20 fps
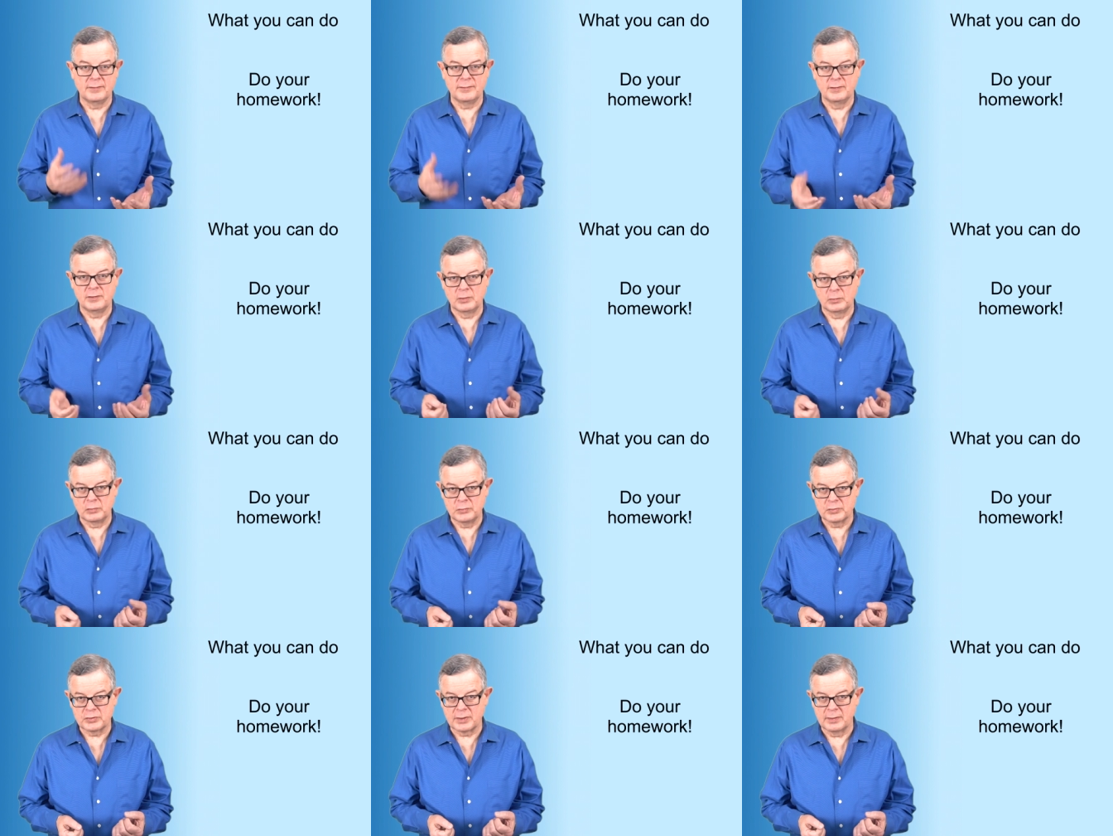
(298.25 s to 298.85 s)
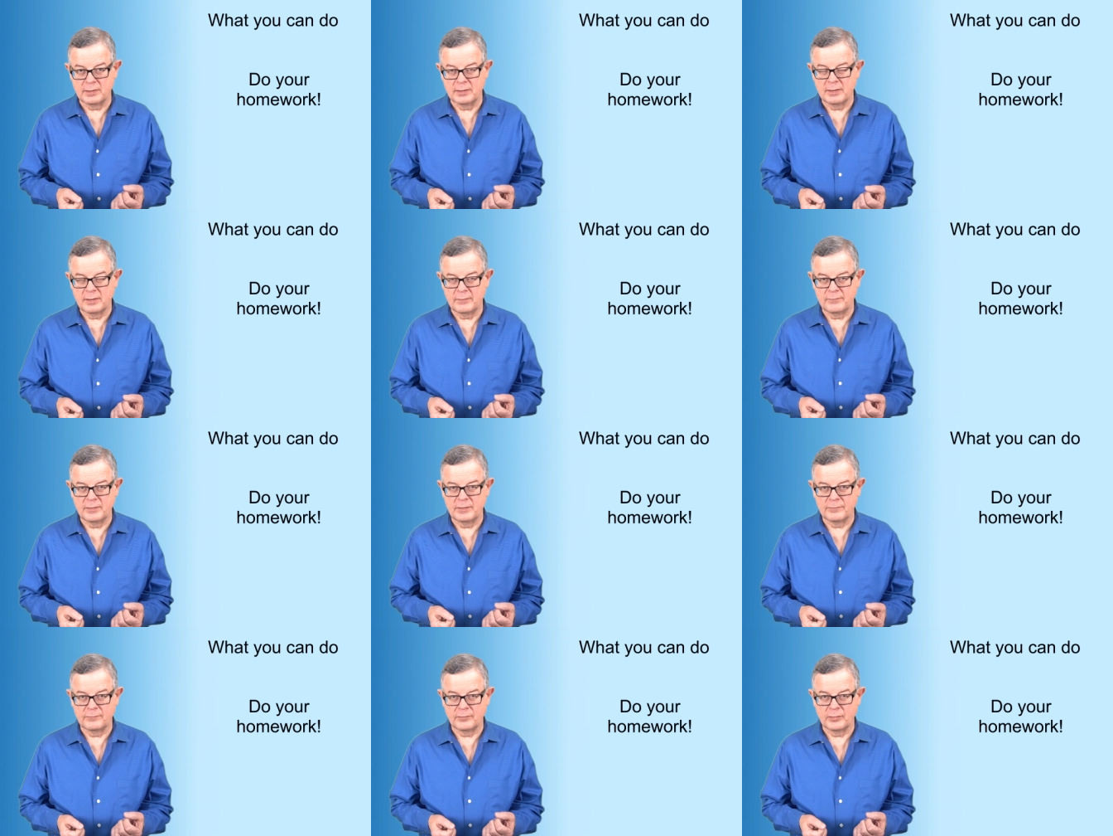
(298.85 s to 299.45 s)
the dilution
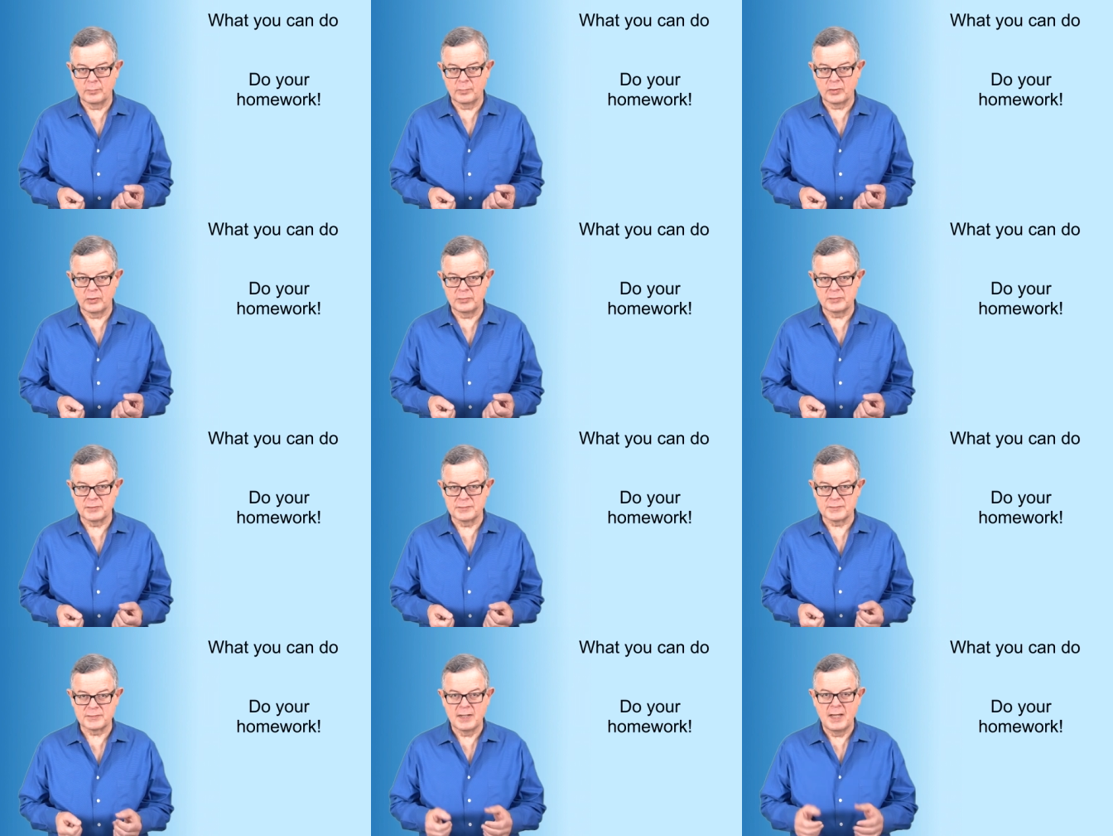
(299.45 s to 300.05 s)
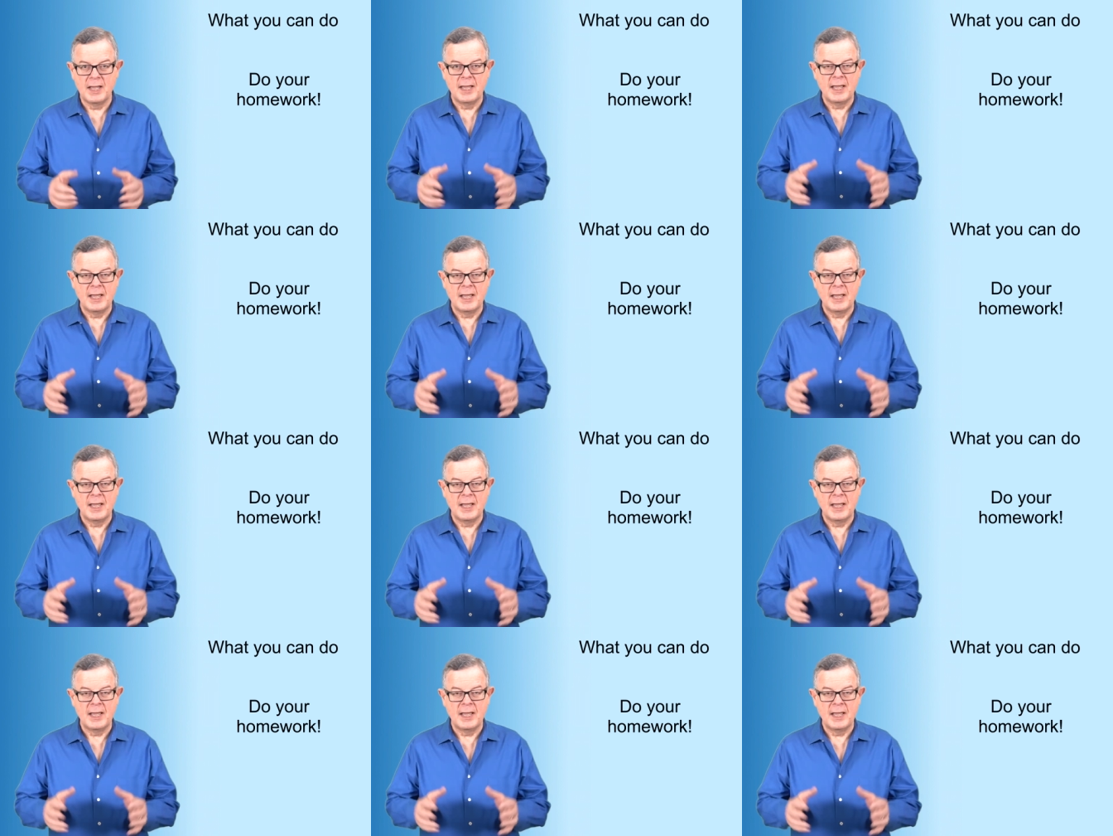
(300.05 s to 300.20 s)
of the different approaches.